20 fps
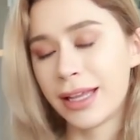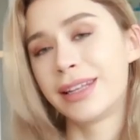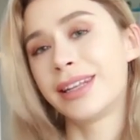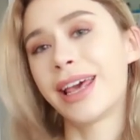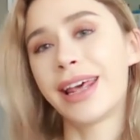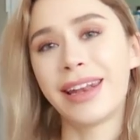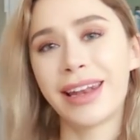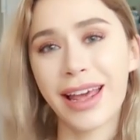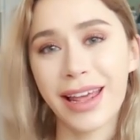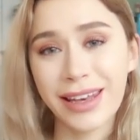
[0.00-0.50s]

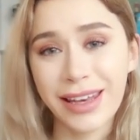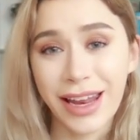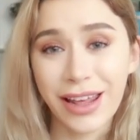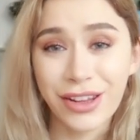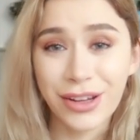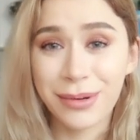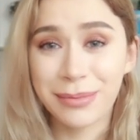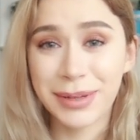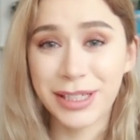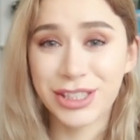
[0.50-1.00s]
Then
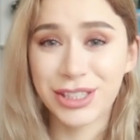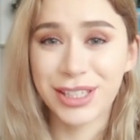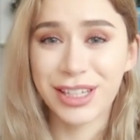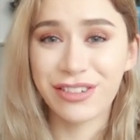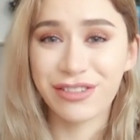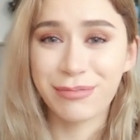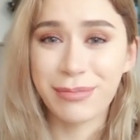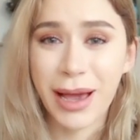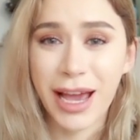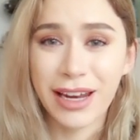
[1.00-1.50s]
another mission
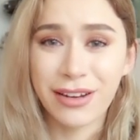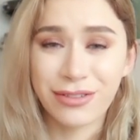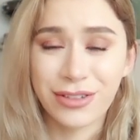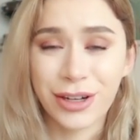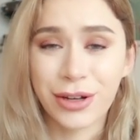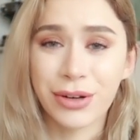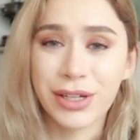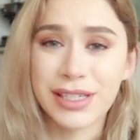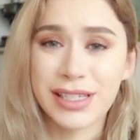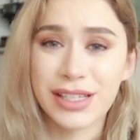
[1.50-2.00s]
of mine
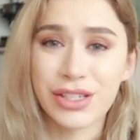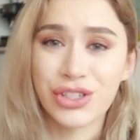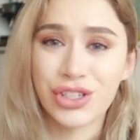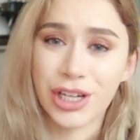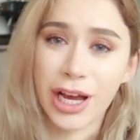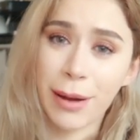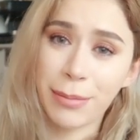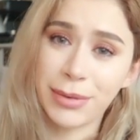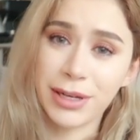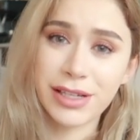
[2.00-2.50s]
for going to this
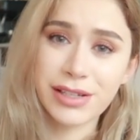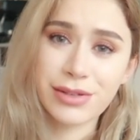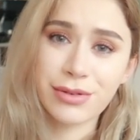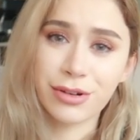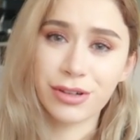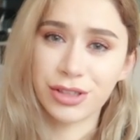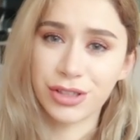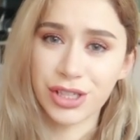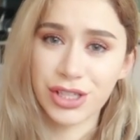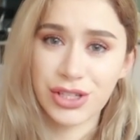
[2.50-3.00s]
Japanese
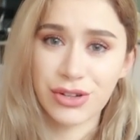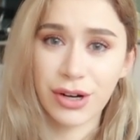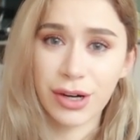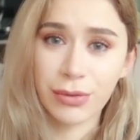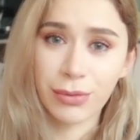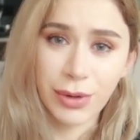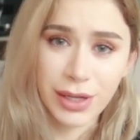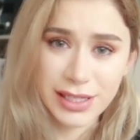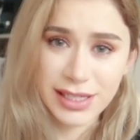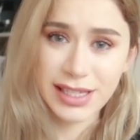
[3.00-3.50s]
grocery store
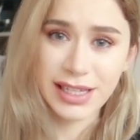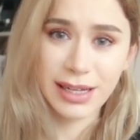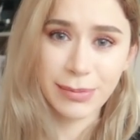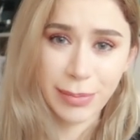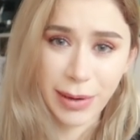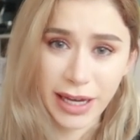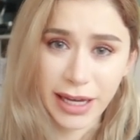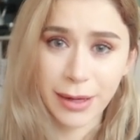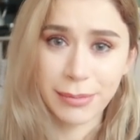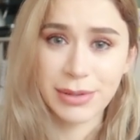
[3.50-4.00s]
was to
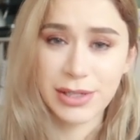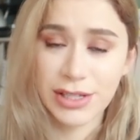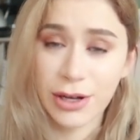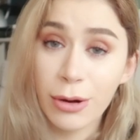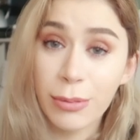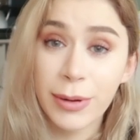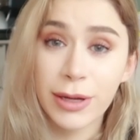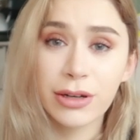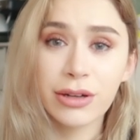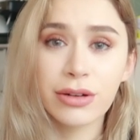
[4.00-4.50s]
pick up
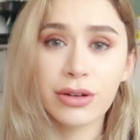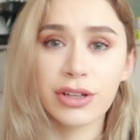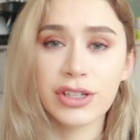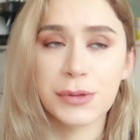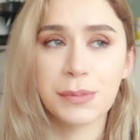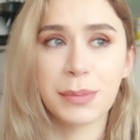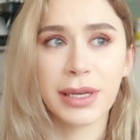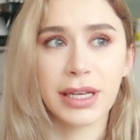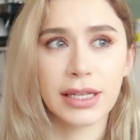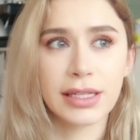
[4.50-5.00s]
soba
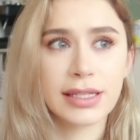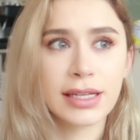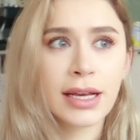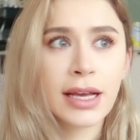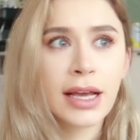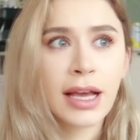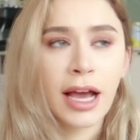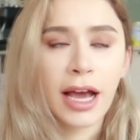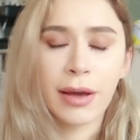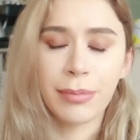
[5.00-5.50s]
noodles because
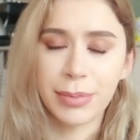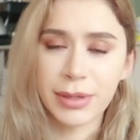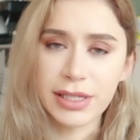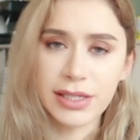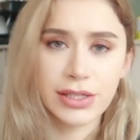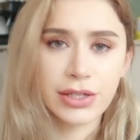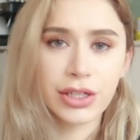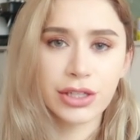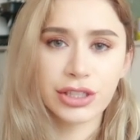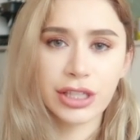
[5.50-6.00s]
I've been
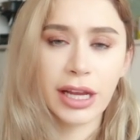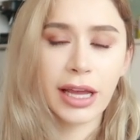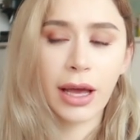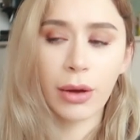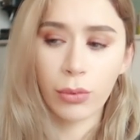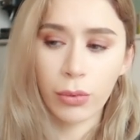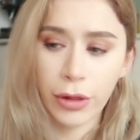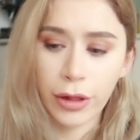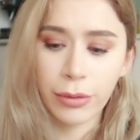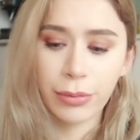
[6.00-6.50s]
searching
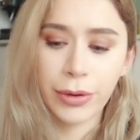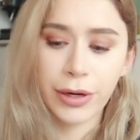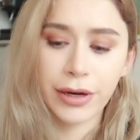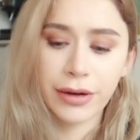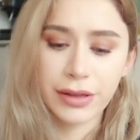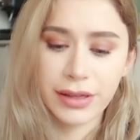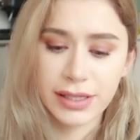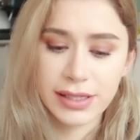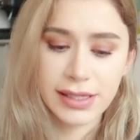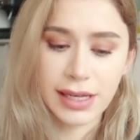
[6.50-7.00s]
at
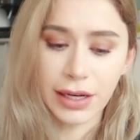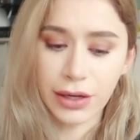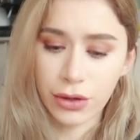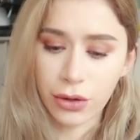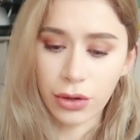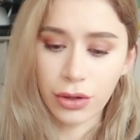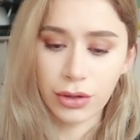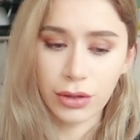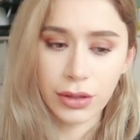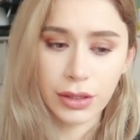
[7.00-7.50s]
Woolworths and
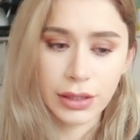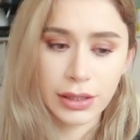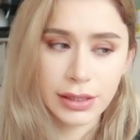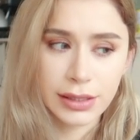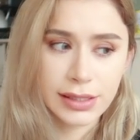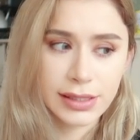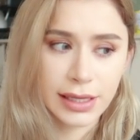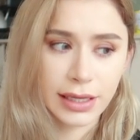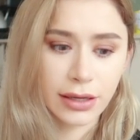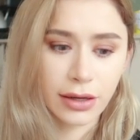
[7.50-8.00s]

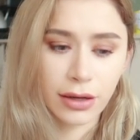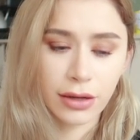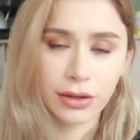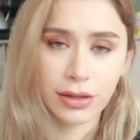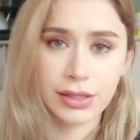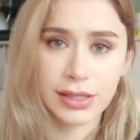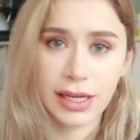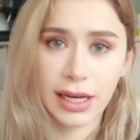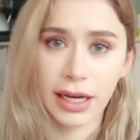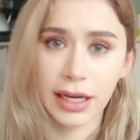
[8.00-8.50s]
Kohl's and all
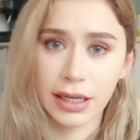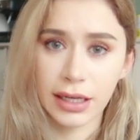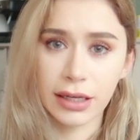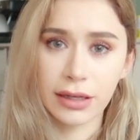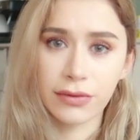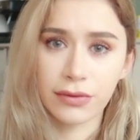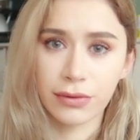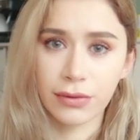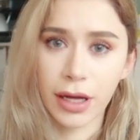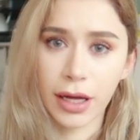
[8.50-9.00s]
those kind
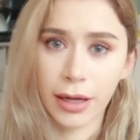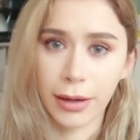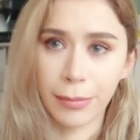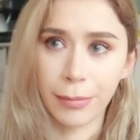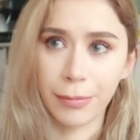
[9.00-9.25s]
of